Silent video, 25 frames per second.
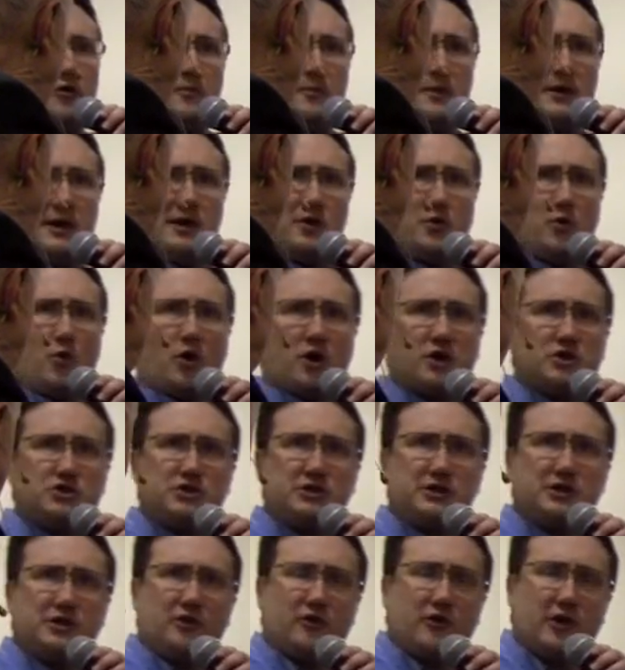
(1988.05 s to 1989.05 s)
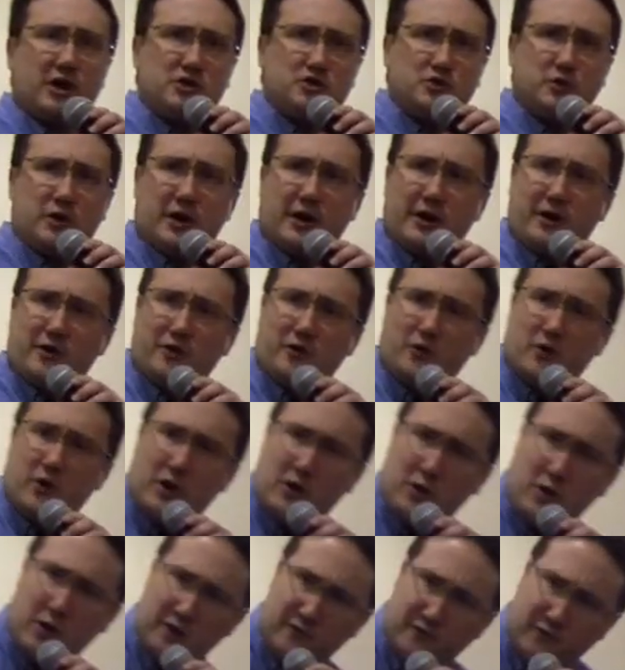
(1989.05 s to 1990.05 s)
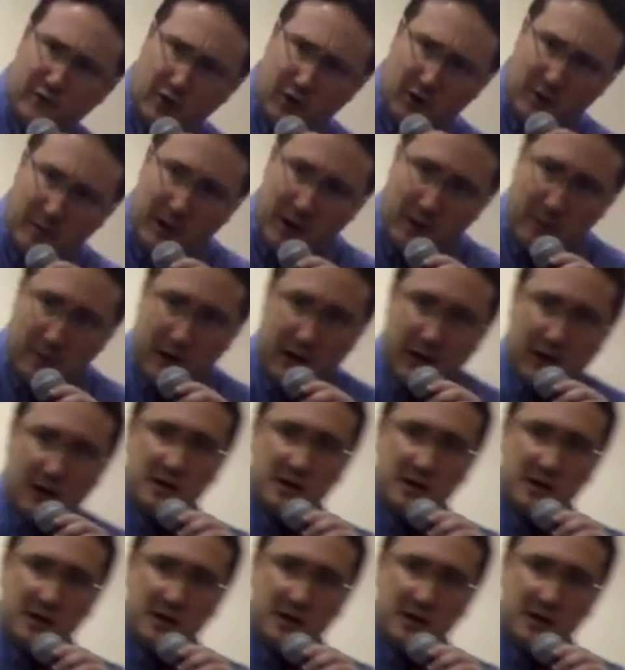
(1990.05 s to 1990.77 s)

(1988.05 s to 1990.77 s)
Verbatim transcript: being a Washington graduate. I don't know how I'd feel about being a